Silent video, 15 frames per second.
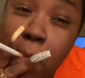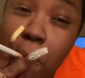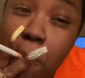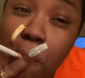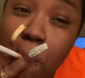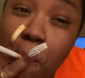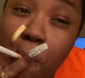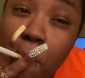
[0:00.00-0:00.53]

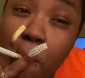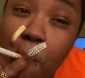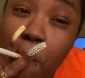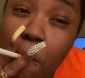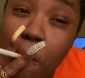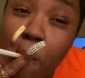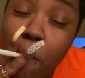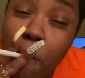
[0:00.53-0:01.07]

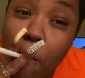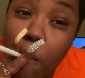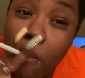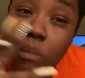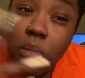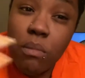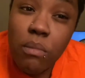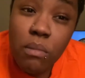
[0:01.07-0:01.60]

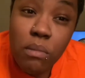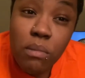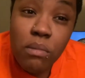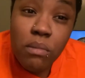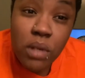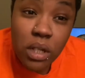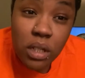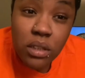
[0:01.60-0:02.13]

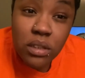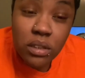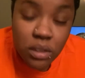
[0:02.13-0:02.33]
Nobody speaks.